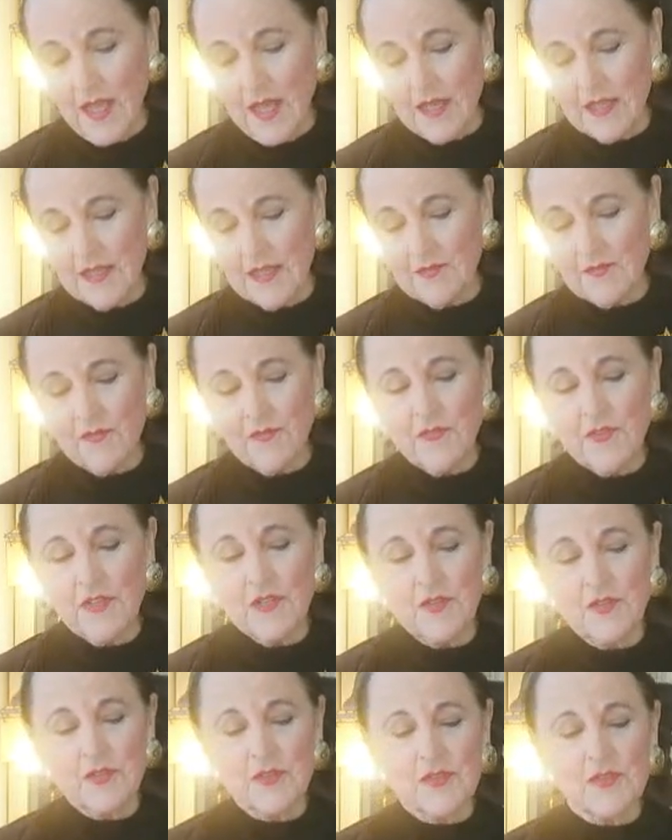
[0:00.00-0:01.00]
it
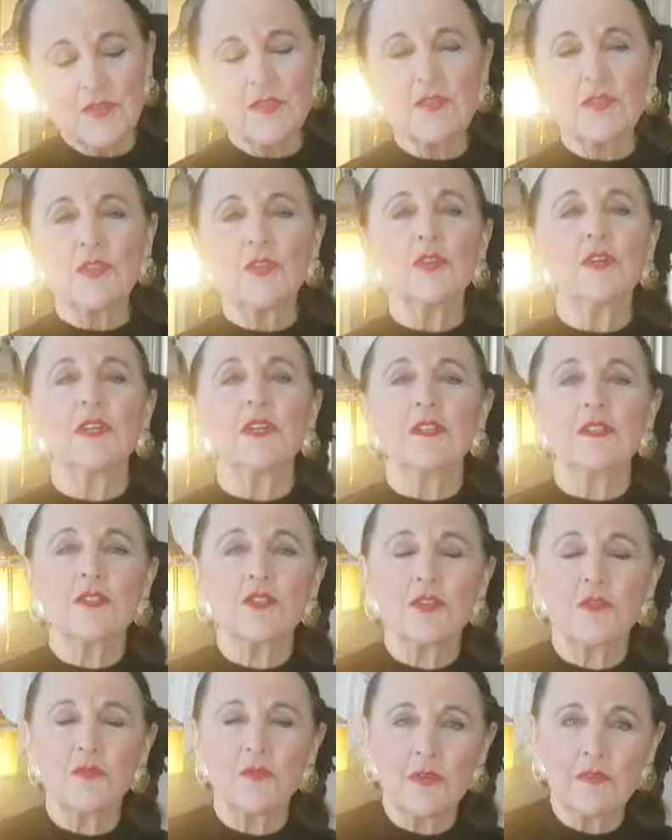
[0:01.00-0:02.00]
feels good
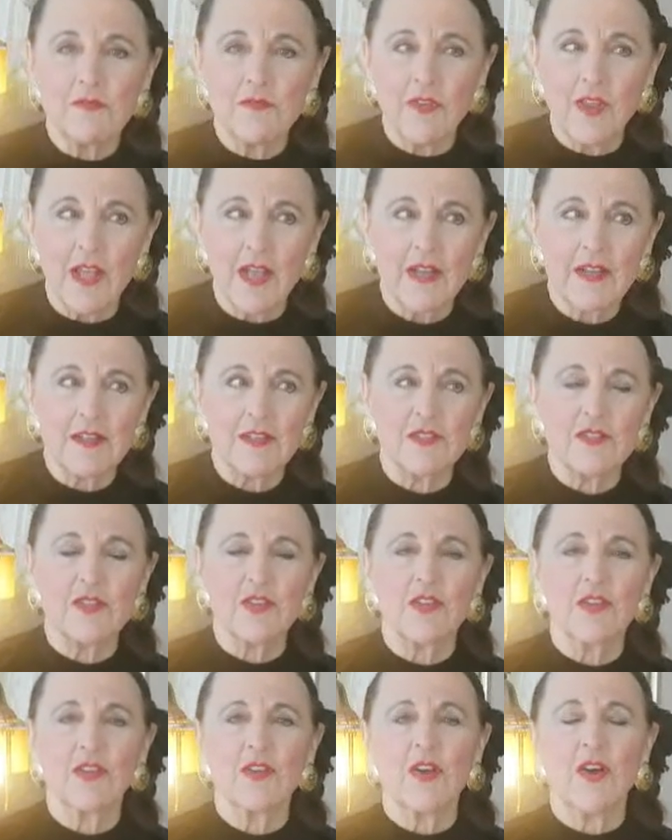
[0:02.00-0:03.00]
to reflect
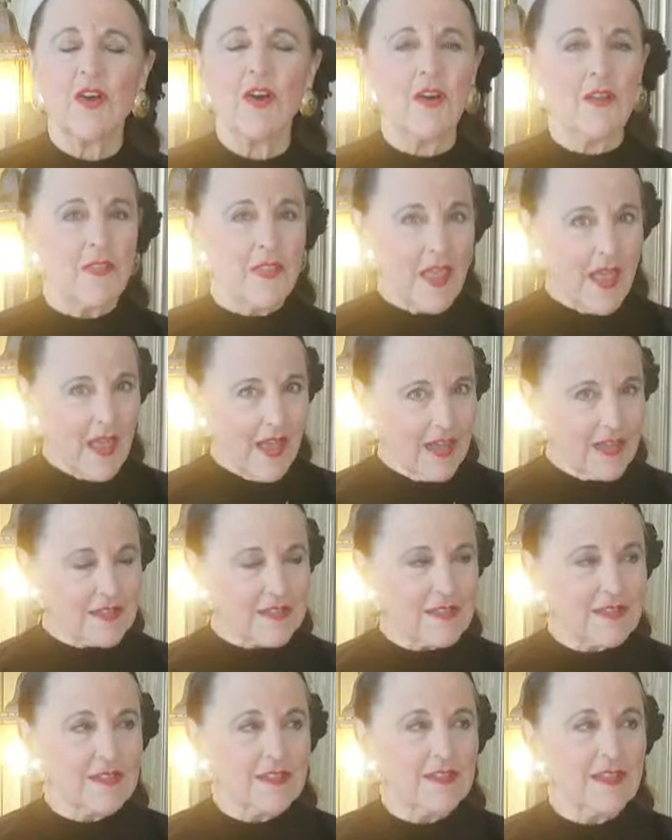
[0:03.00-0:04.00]
on
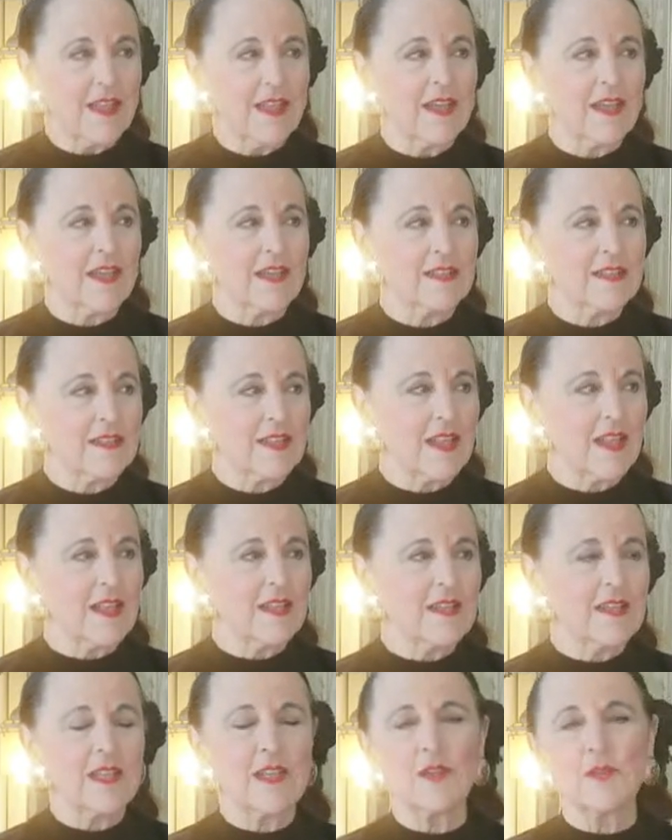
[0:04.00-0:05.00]
that and
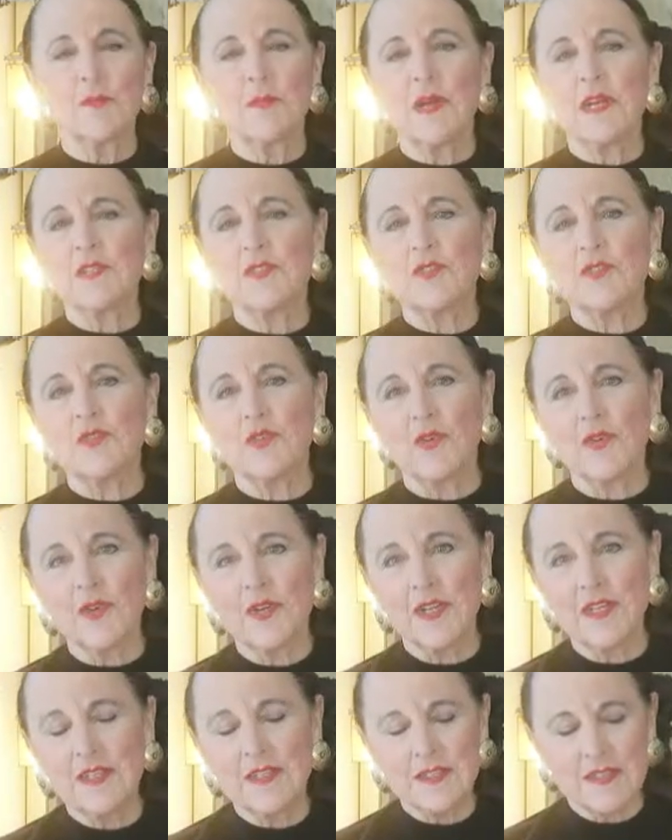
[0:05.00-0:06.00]
hear my
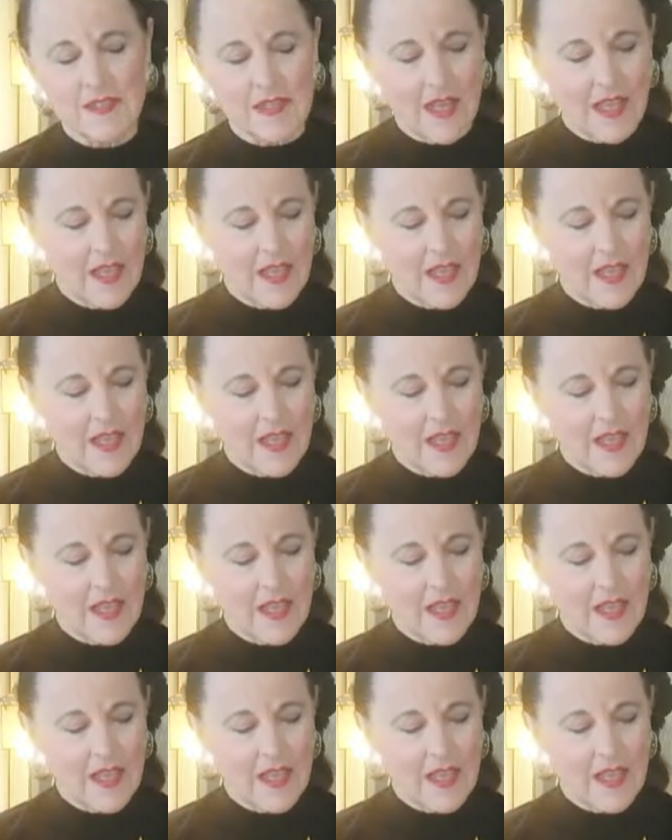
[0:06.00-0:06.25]
stories.